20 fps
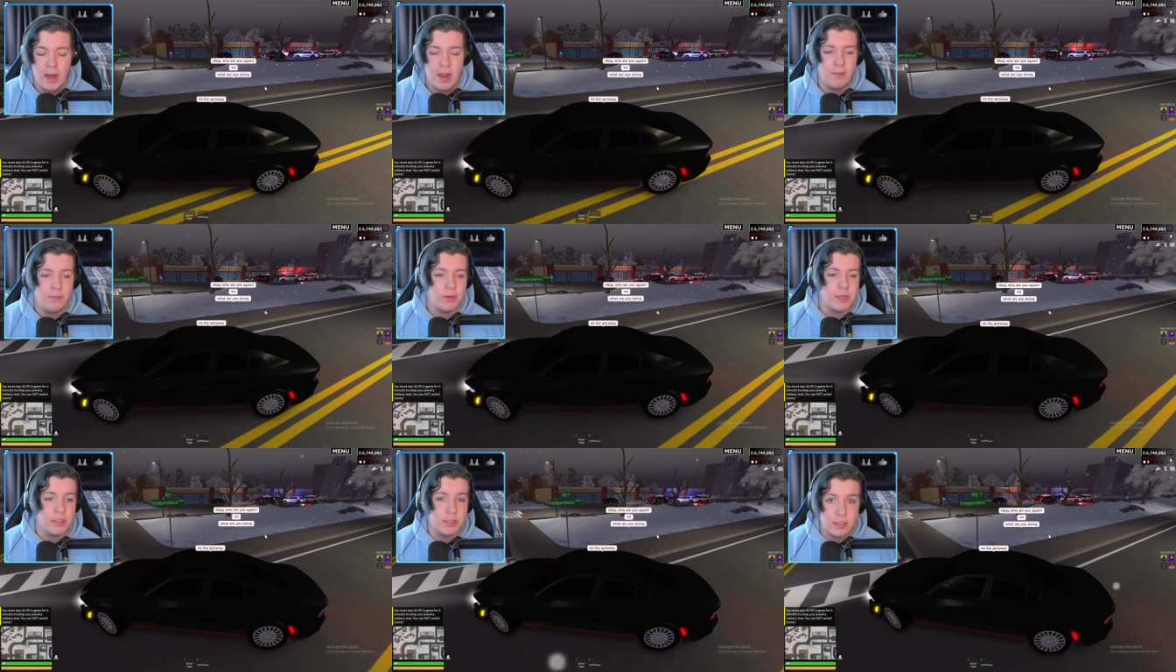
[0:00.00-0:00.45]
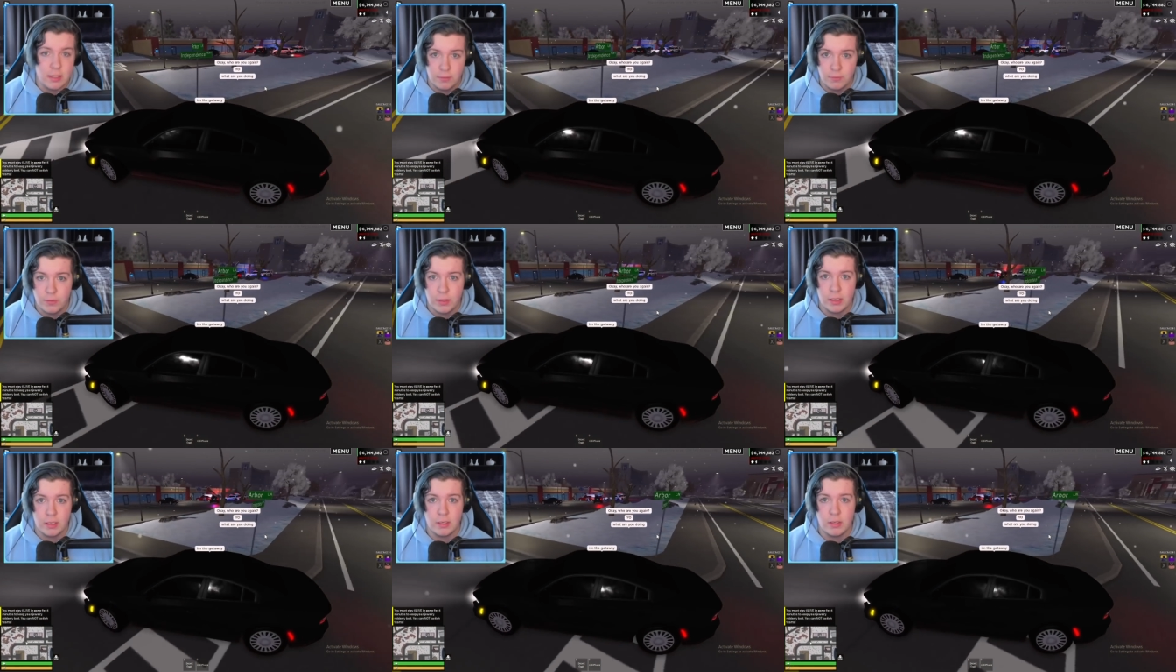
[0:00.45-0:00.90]
Every
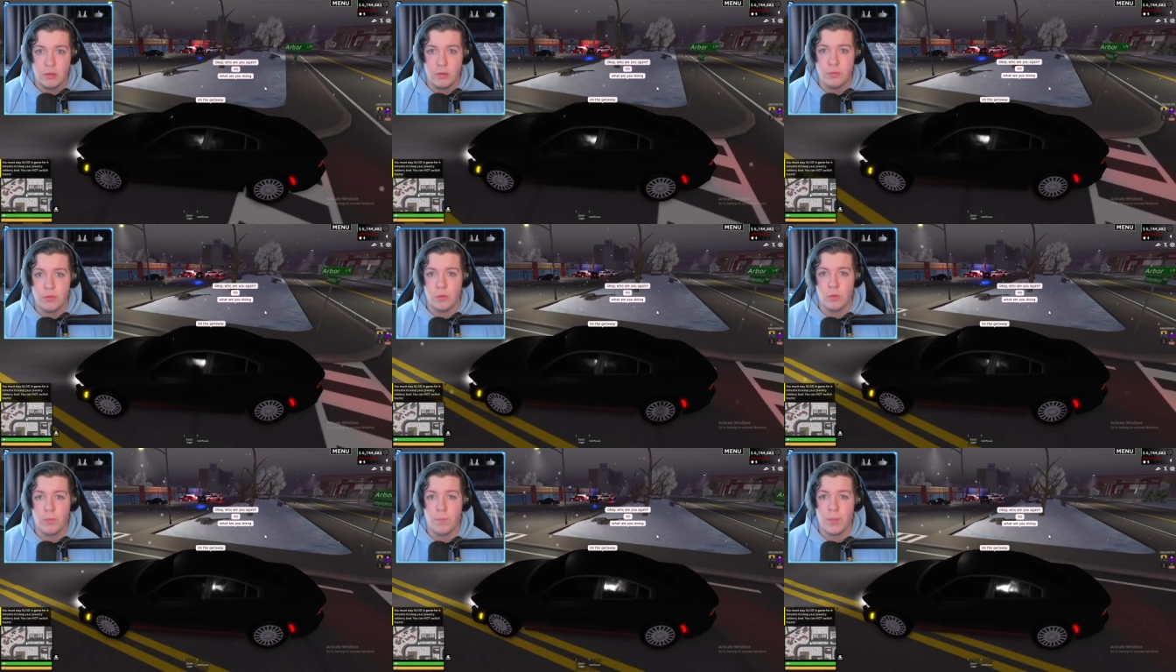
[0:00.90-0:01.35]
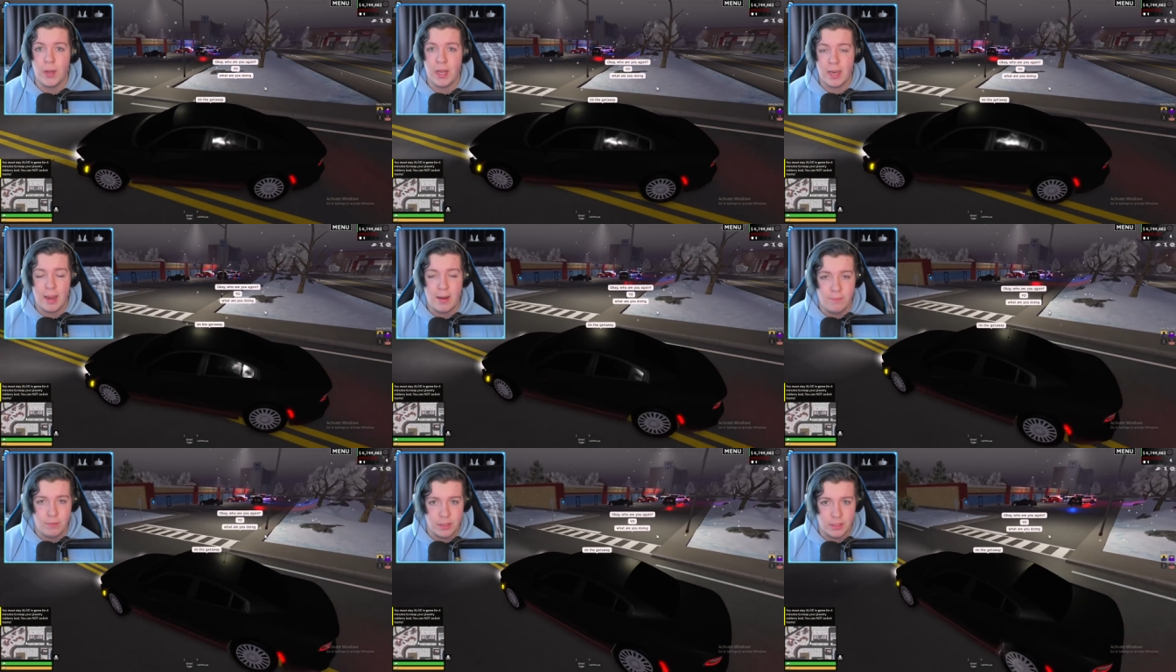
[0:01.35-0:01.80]
Civ vehicle, if you were to
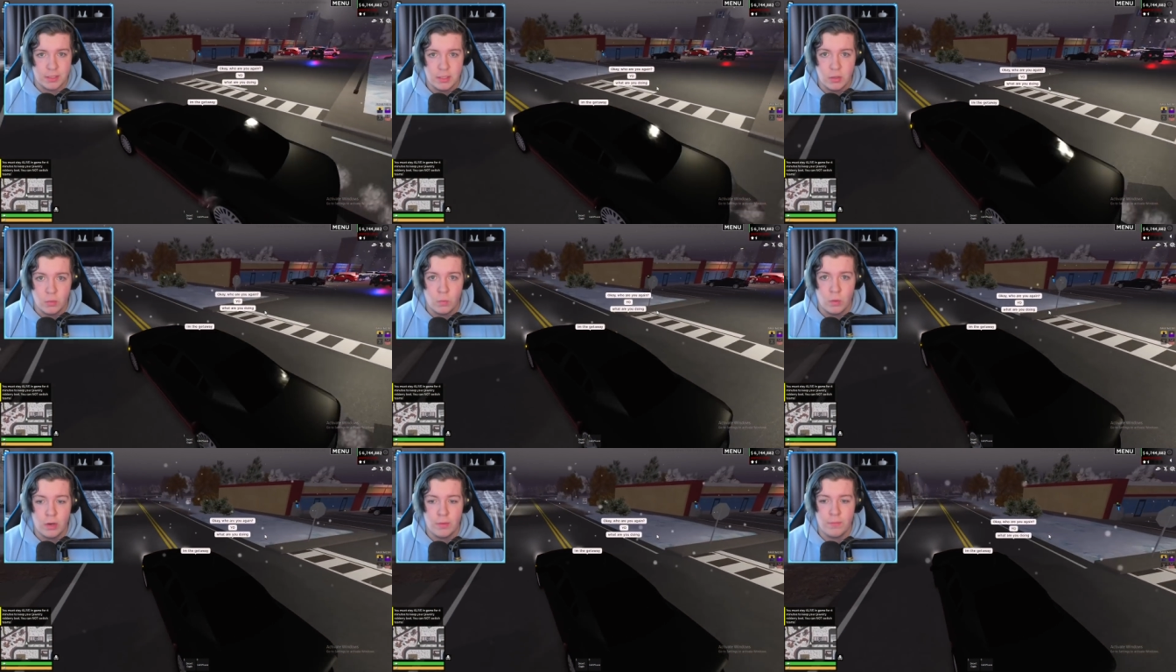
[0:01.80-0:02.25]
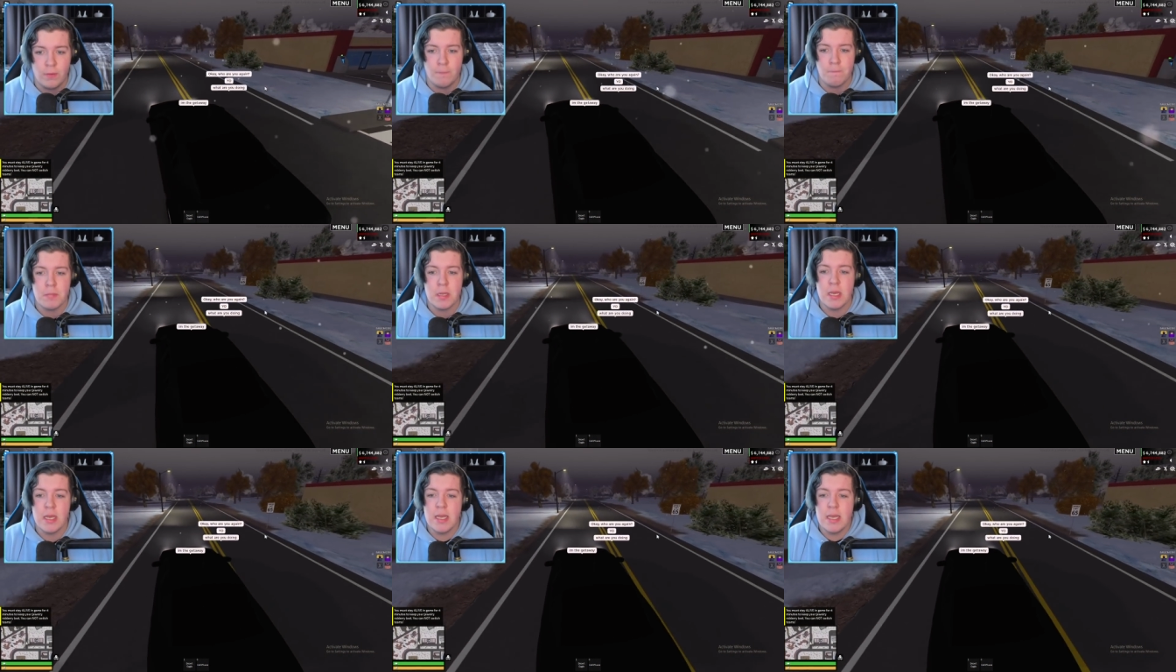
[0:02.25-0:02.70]
buy every single one of them,